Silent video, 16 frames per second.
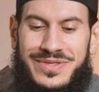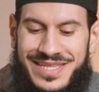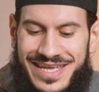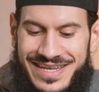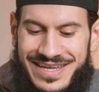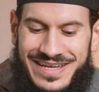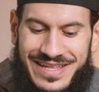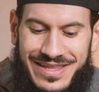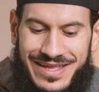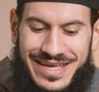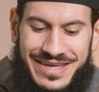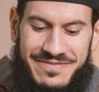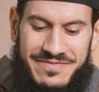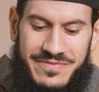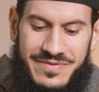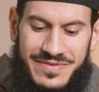Dead and
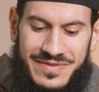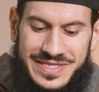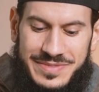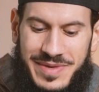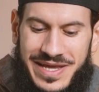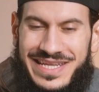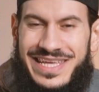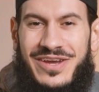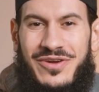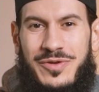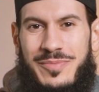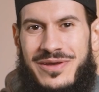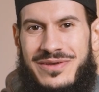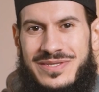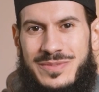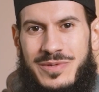alive, this man cared
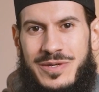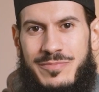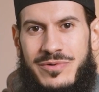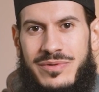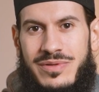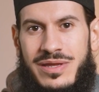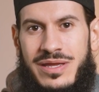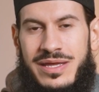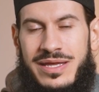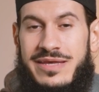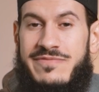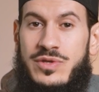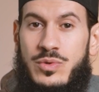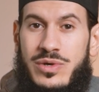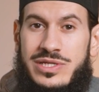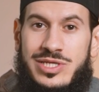about his people.
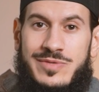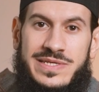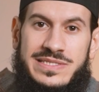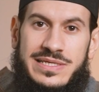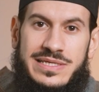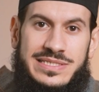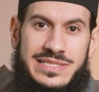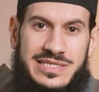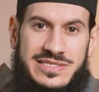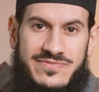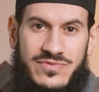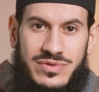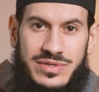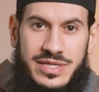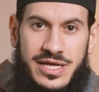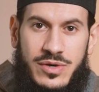If you want to be
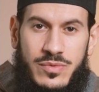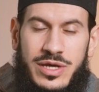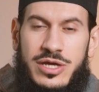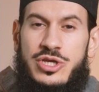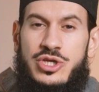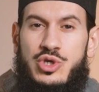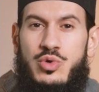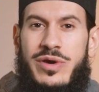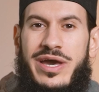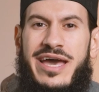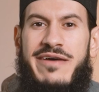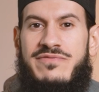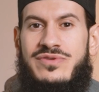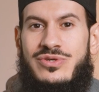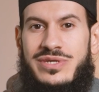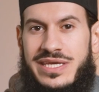successful in da'wah, you
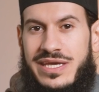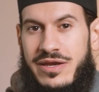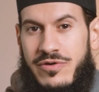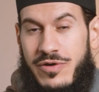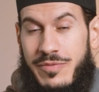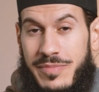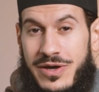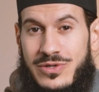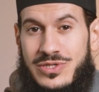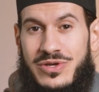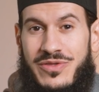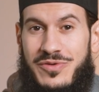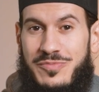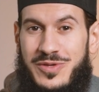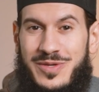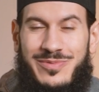have to care about
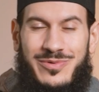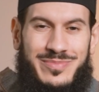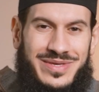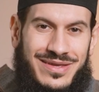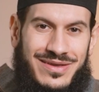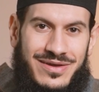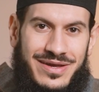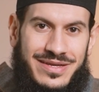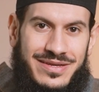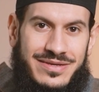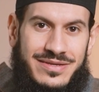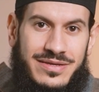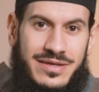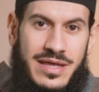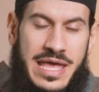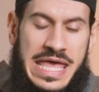other people being
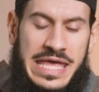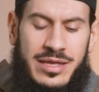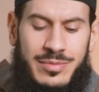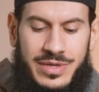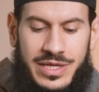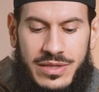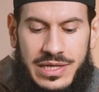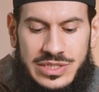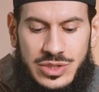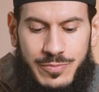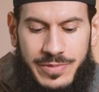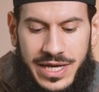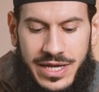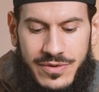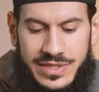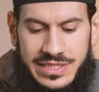guided. May Allah
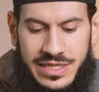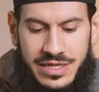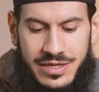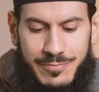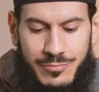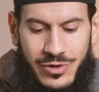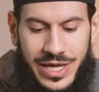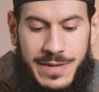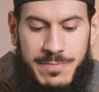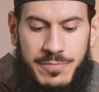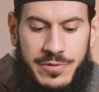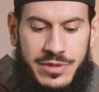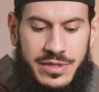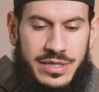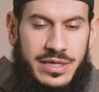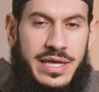subhanahu wa ta'ala put
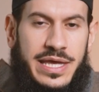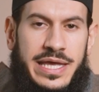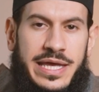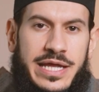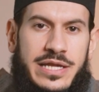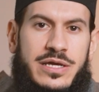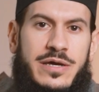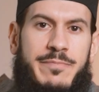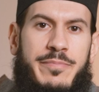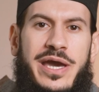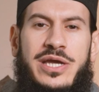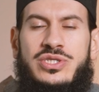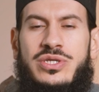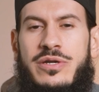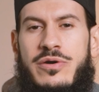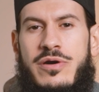empathy and
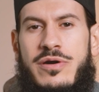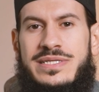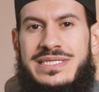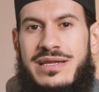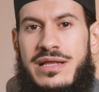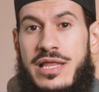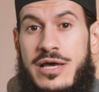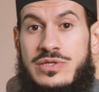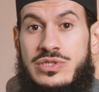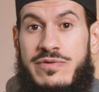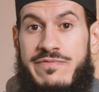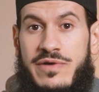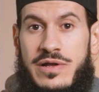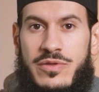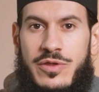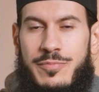compassion in our hearts and allow us to
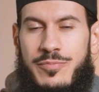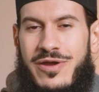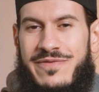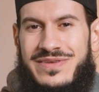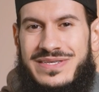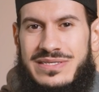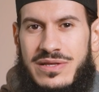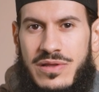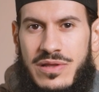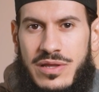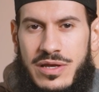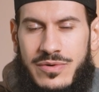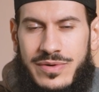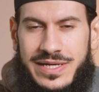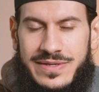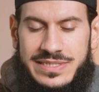follow the Prophet
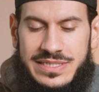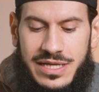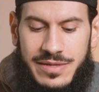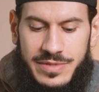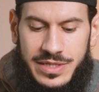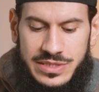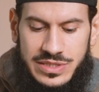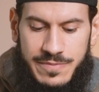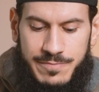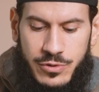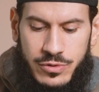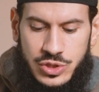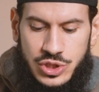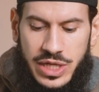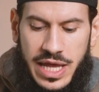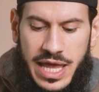sallallahu alaihi wasallam in his approach.